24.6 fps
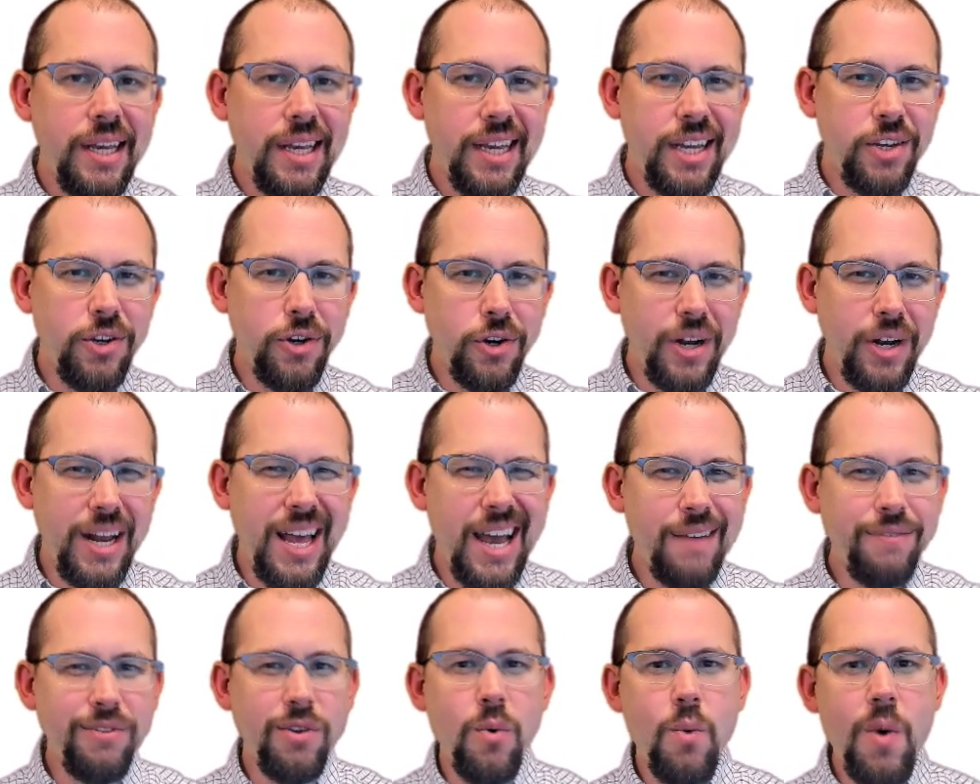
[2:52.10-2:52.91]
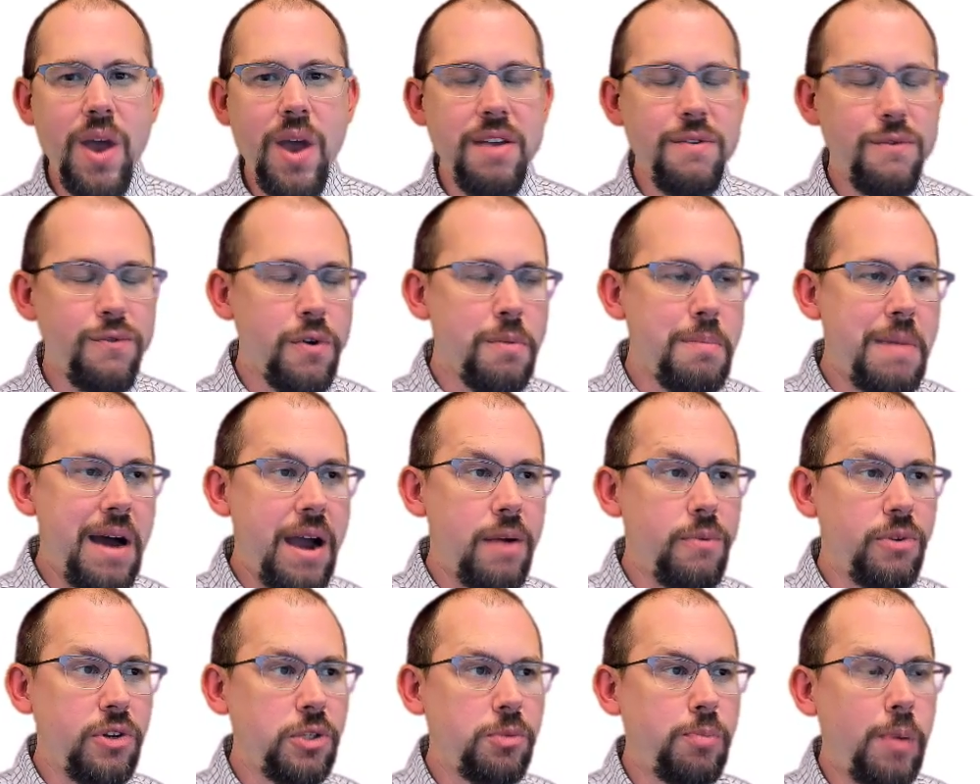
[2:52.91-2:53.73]
and you're going to have to wait for my
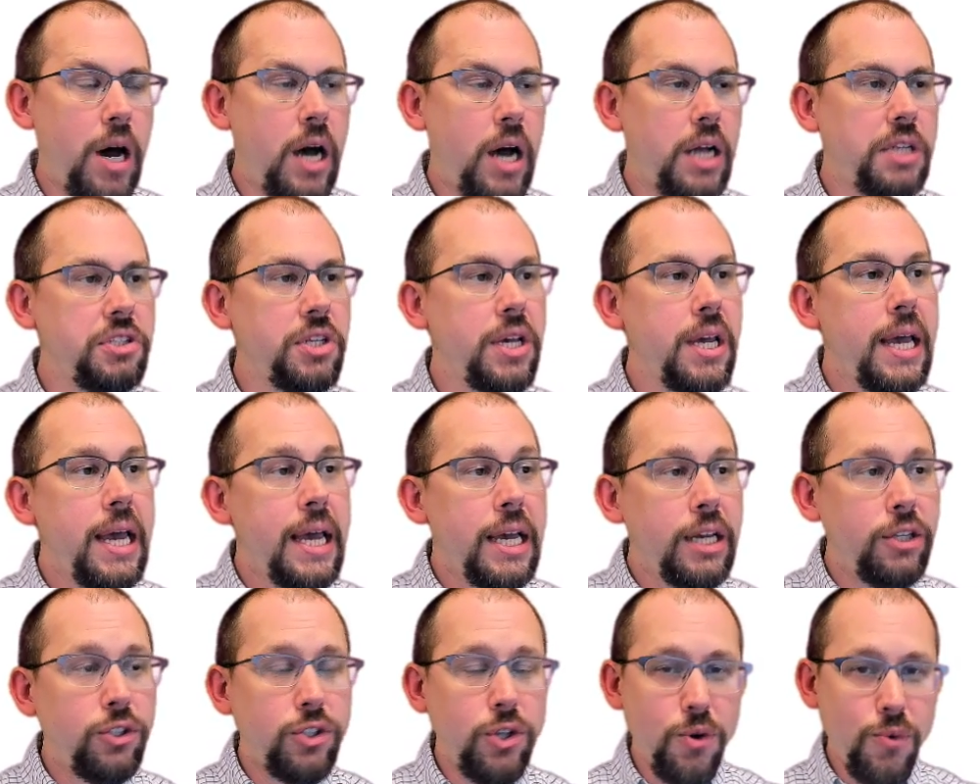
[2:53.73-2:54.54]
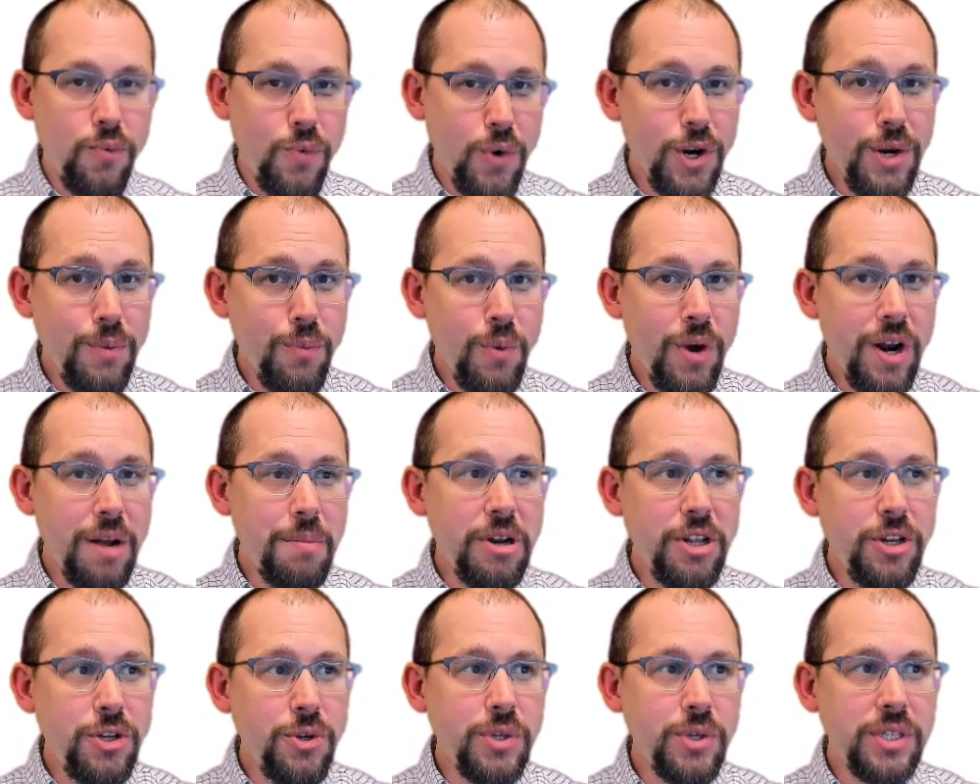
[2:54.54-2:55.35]
response. So what I'm going
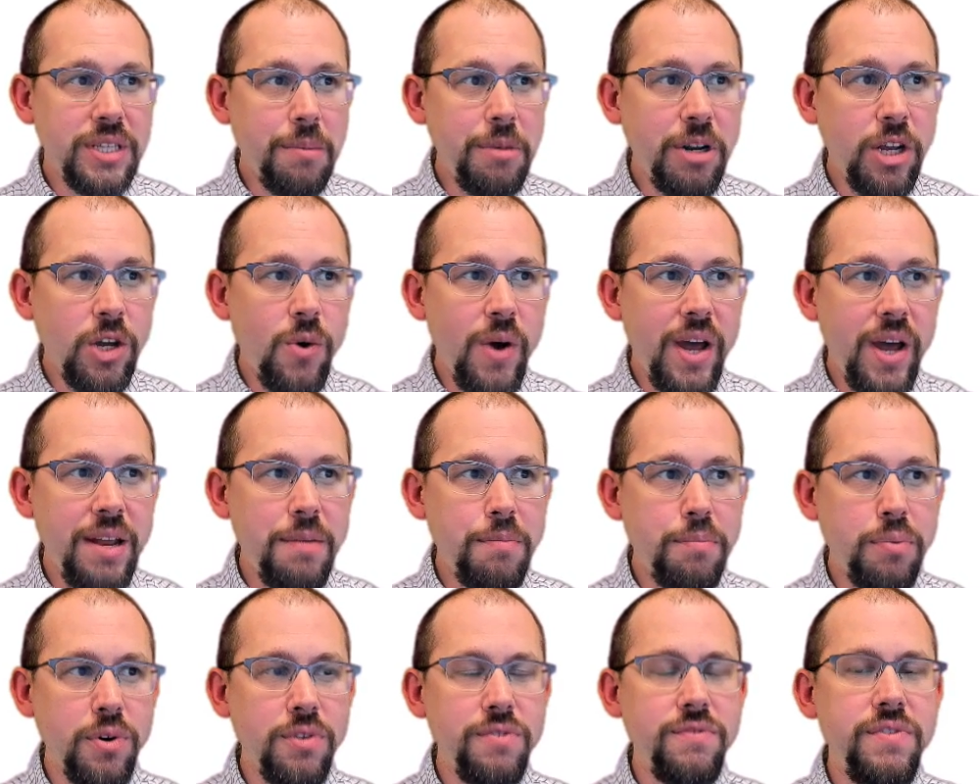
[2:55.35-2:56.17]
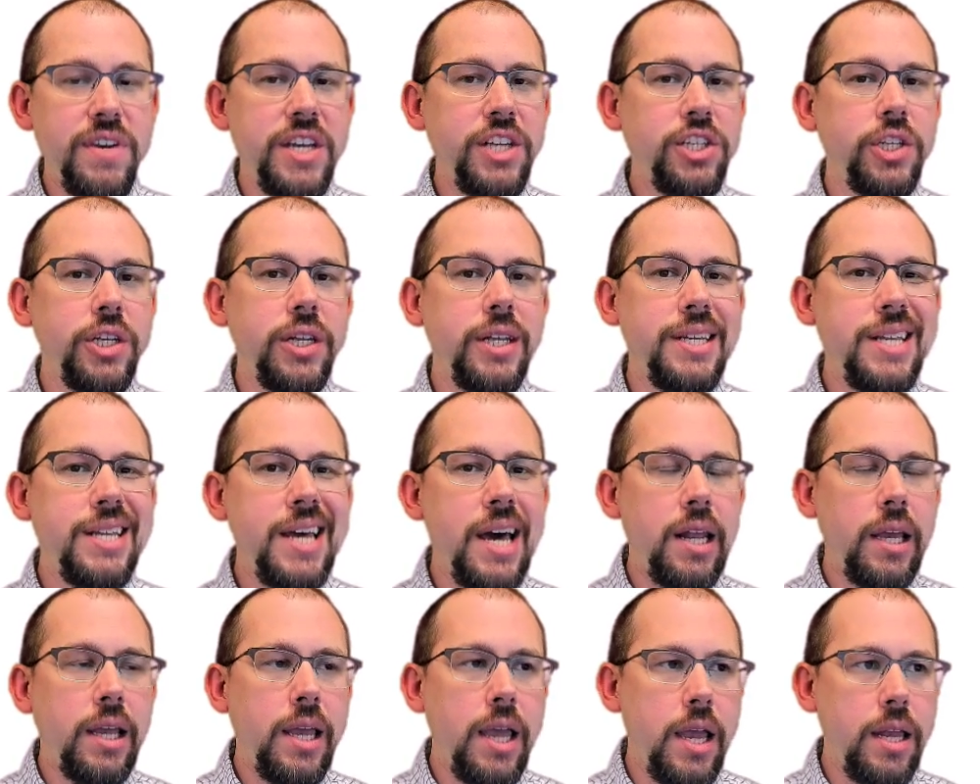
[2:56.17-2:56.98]
to do is I'm going to go ahead and provision a
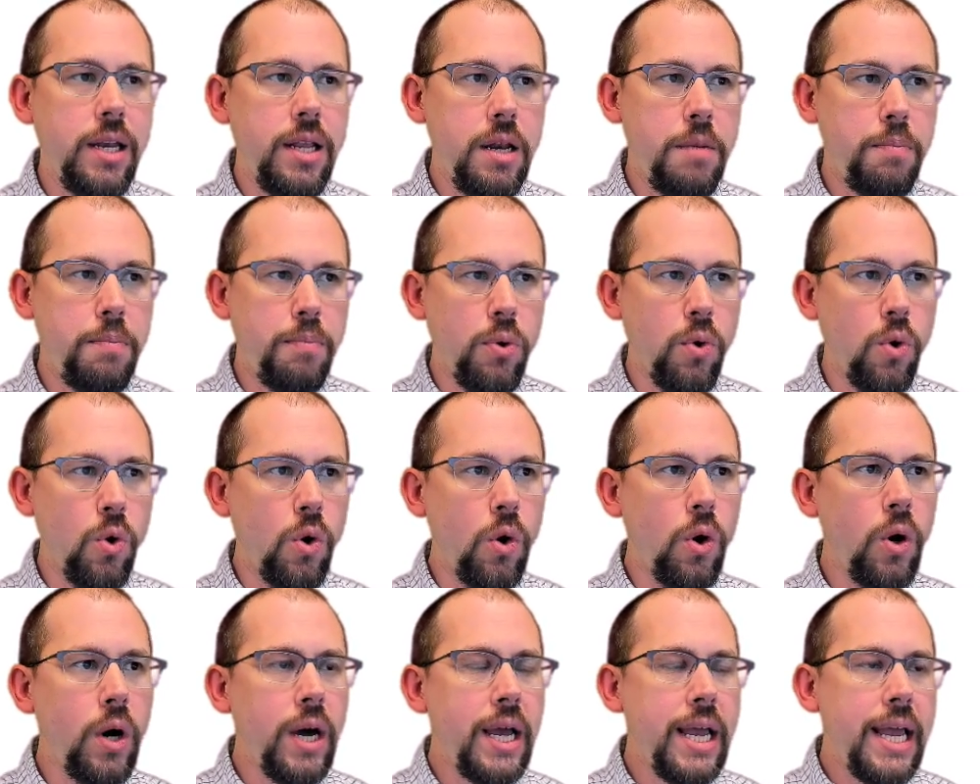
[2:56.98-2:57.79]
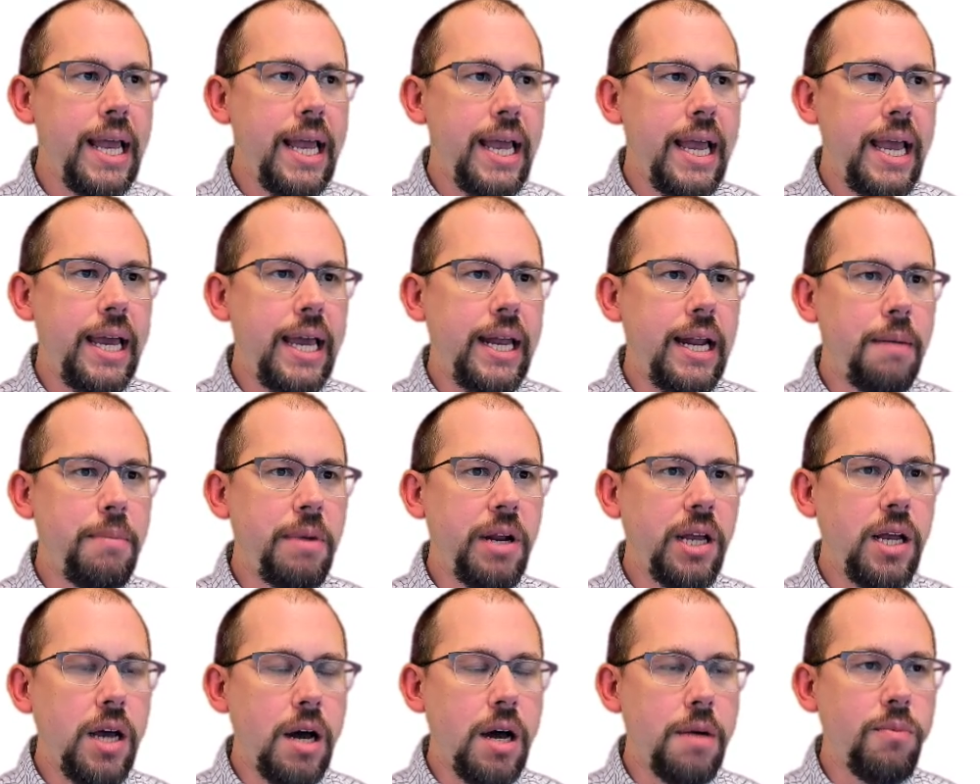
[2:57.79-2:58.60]
dedicated pool and I'm
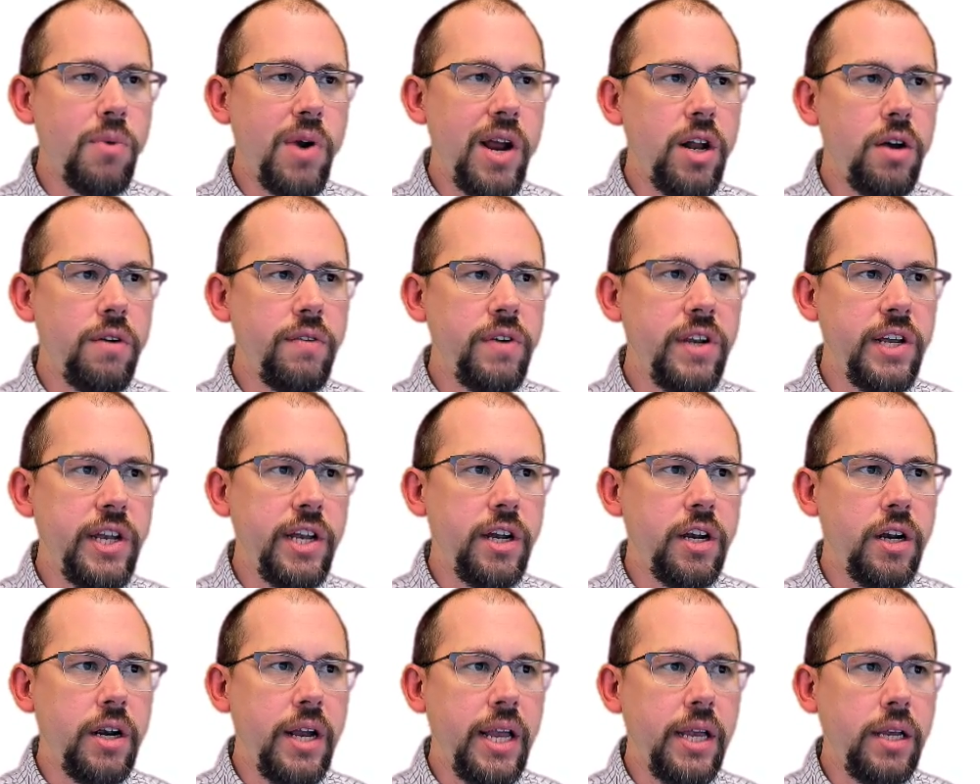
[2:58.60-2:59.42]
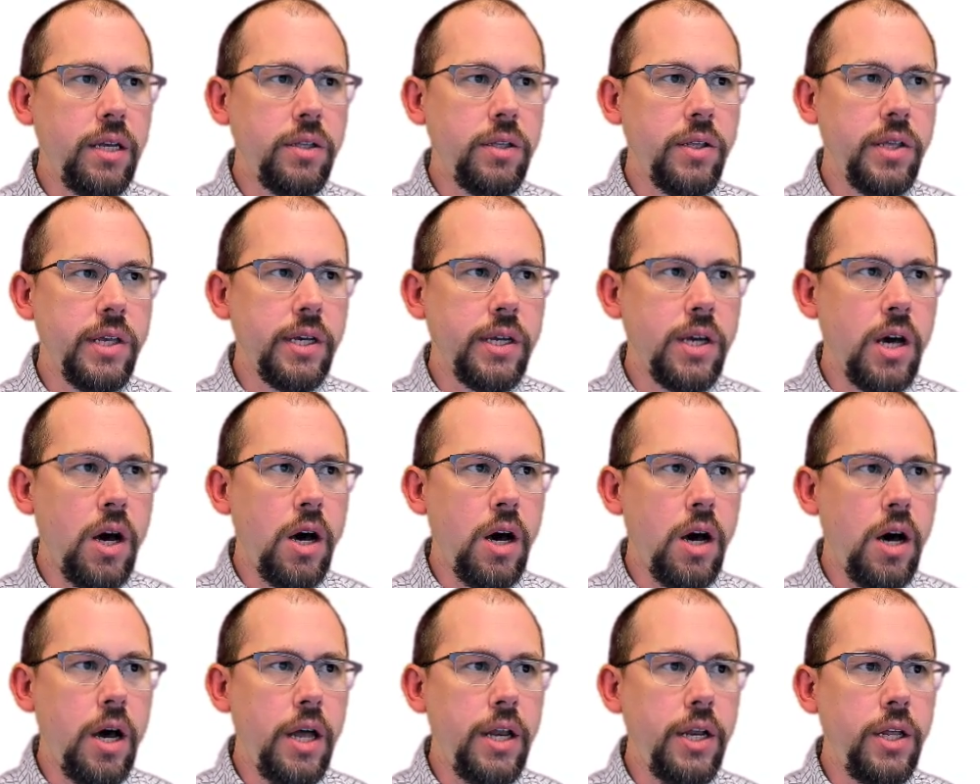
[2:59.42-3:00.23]
going to come right over here and click
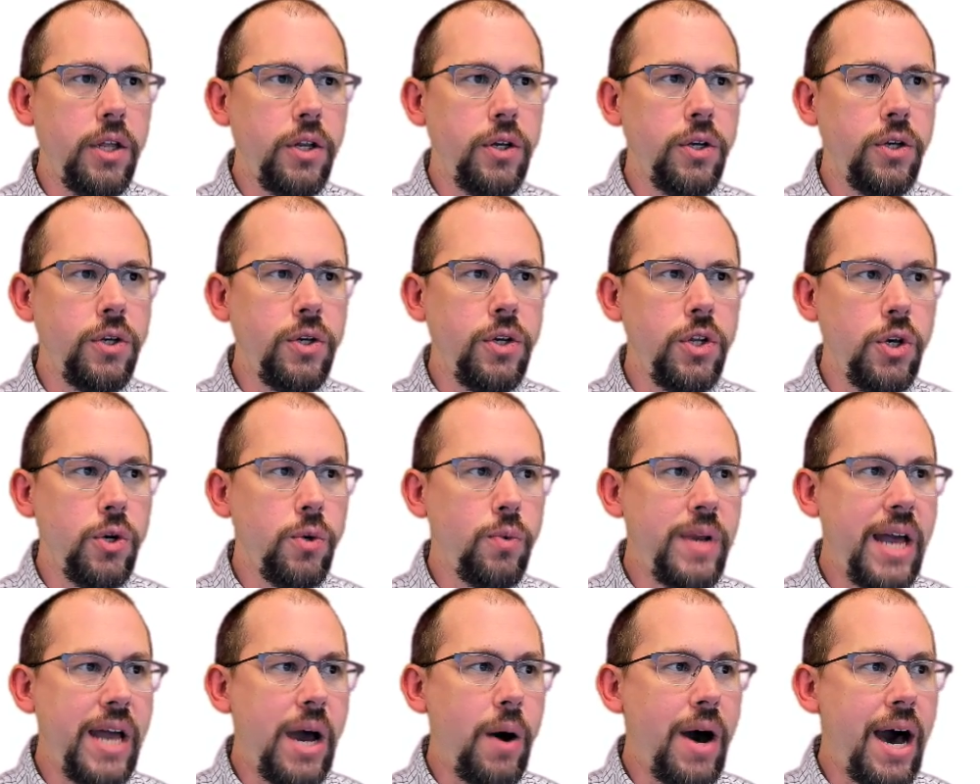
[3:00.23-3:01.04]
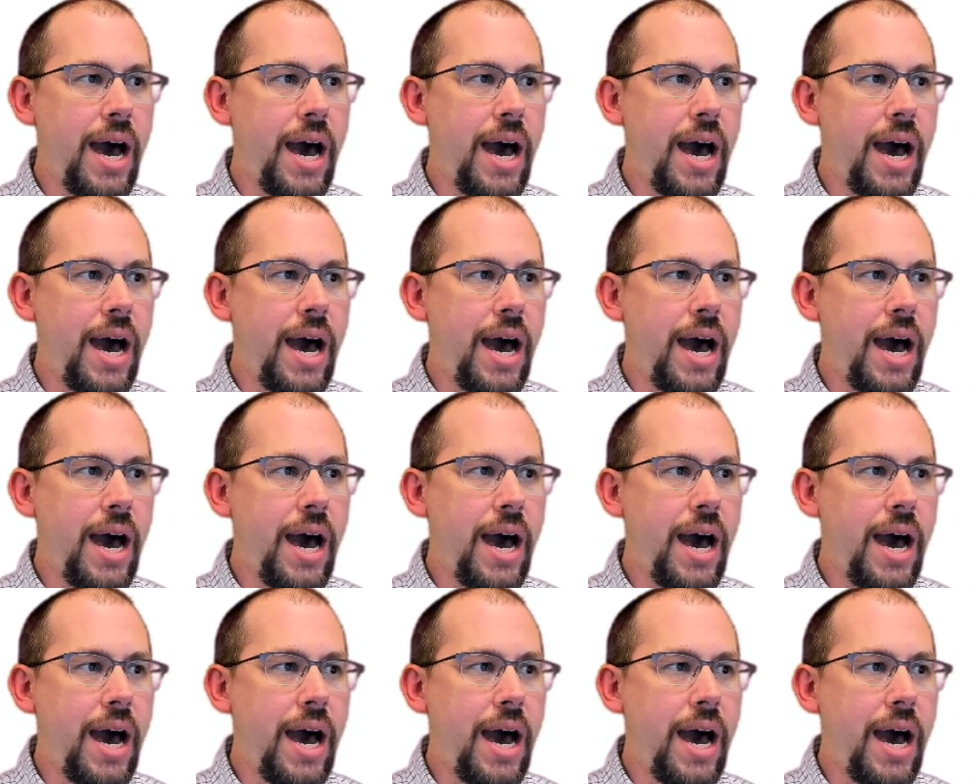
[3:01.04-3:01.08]
on new. Now